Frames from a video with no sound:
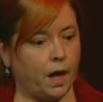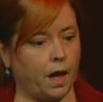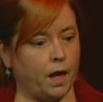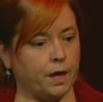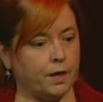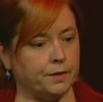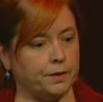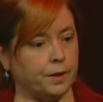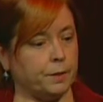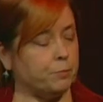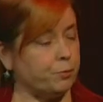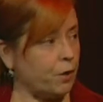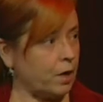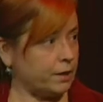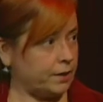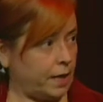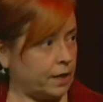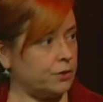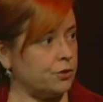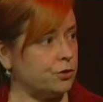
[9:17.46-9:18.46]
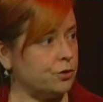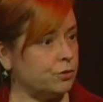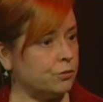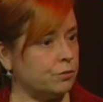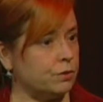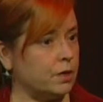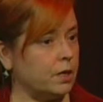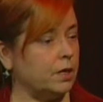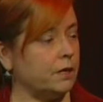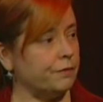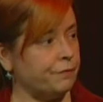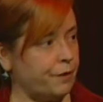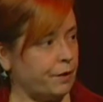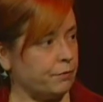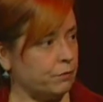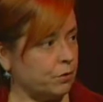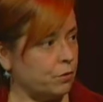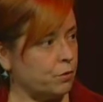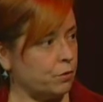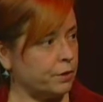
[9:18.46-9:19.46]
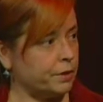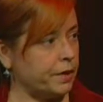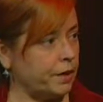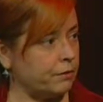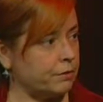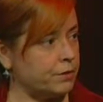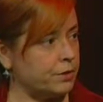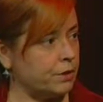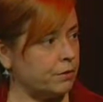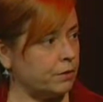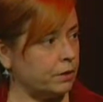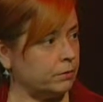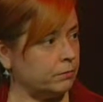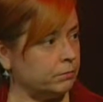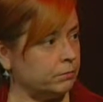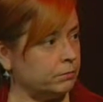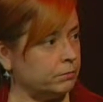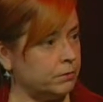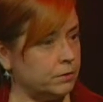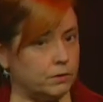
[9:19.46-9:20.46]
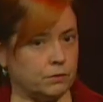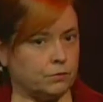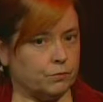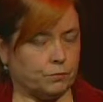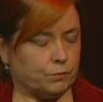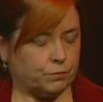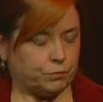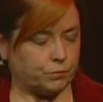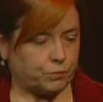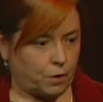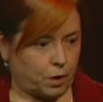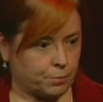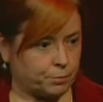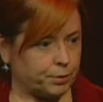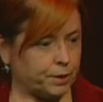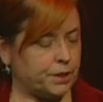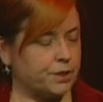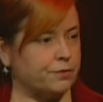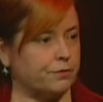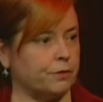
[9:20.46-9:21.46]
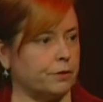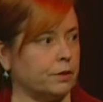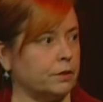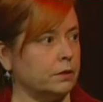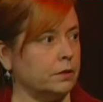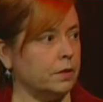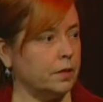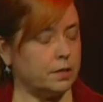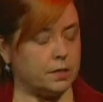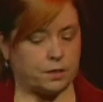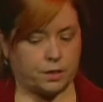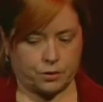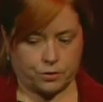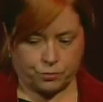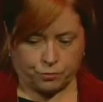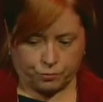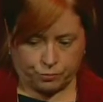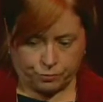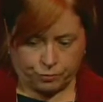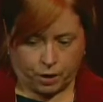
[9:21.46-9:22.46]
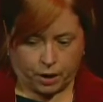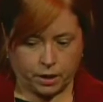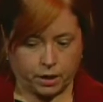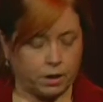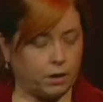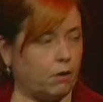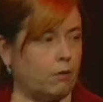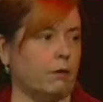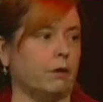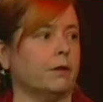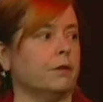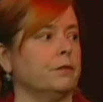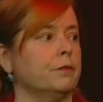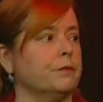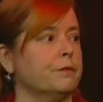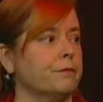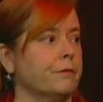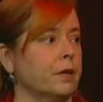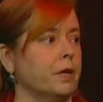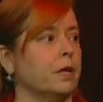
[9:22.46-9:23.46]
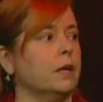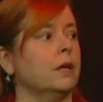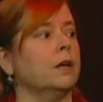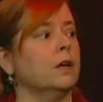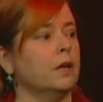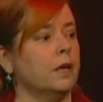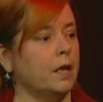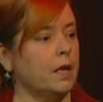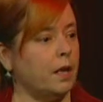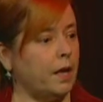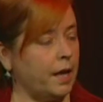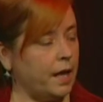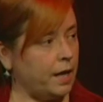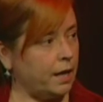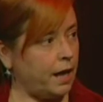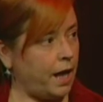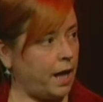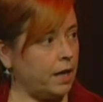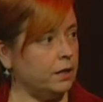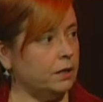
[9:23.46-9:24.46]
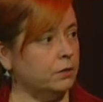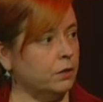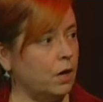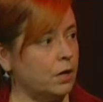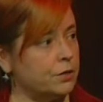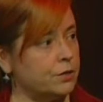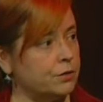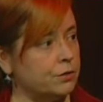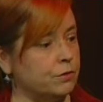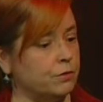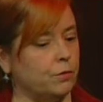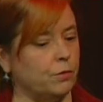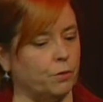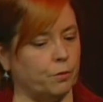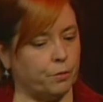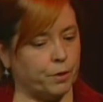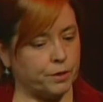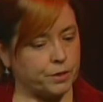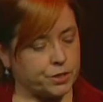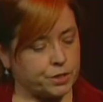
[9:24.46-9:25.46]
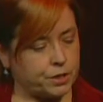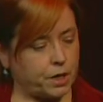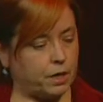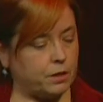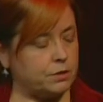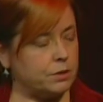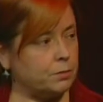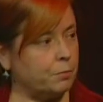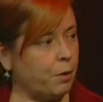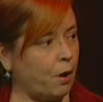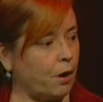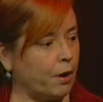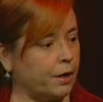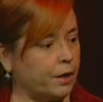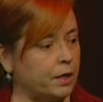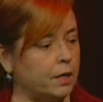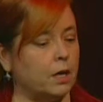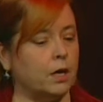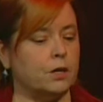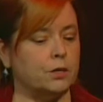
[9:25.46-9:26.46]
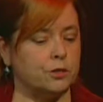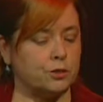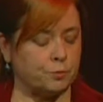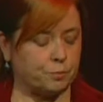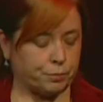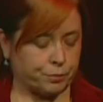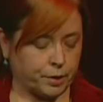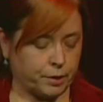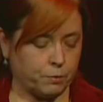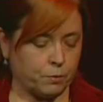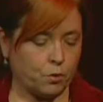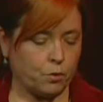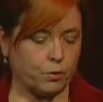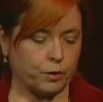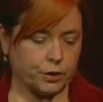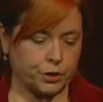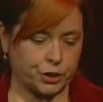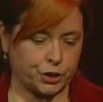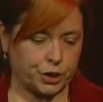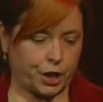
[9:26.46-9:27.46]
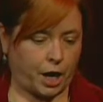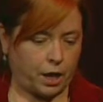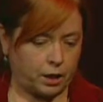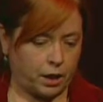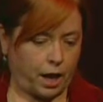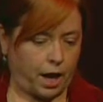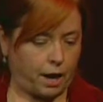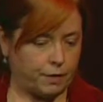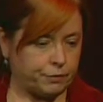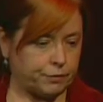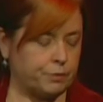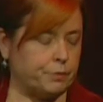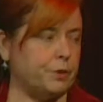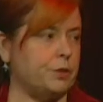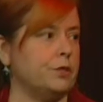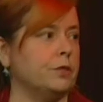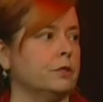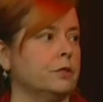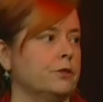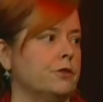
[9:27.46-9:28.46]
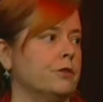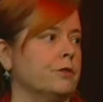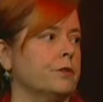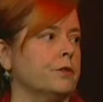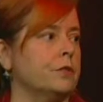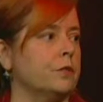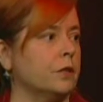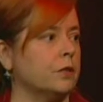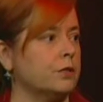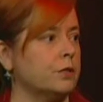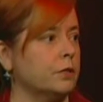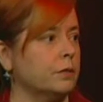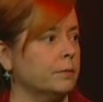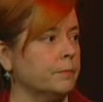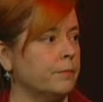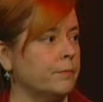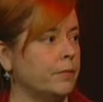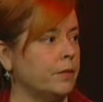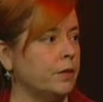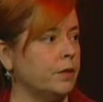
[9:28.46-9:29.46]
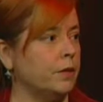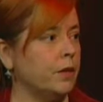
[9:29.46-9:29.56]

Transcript: they brought that suit in a federal court in Arizona. Mm-hmm. Wrong place for it. It says right in Article 3. In any lawsuit where a state is a party, Supreme Court shall have original jurisdiction. The